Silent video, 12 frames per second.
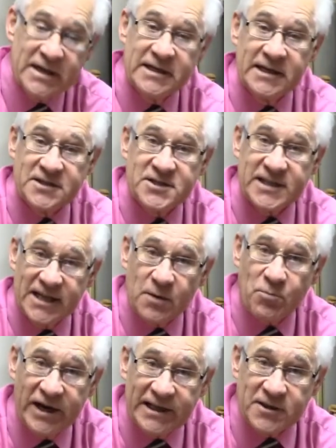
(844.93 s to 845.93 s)
and
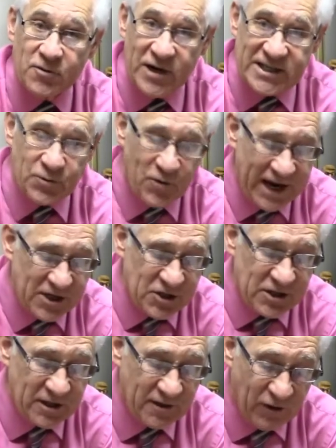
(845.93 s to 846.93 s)
celebrate the
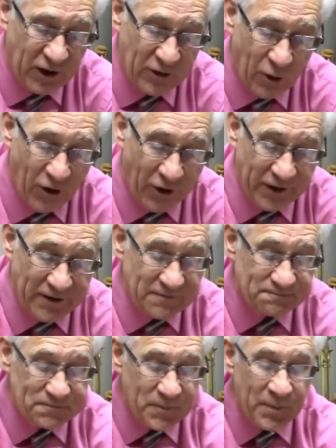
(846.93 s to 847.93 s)
resurrection of our Lord.
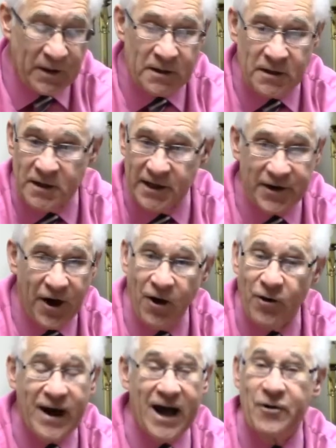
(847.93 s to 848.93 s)
And
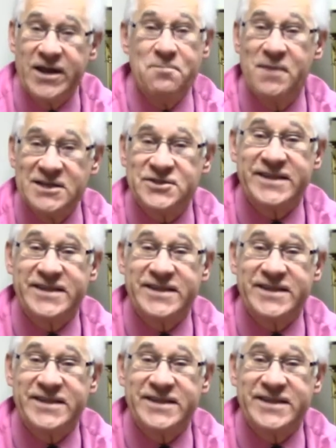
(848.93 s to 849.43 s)
oh, how he missed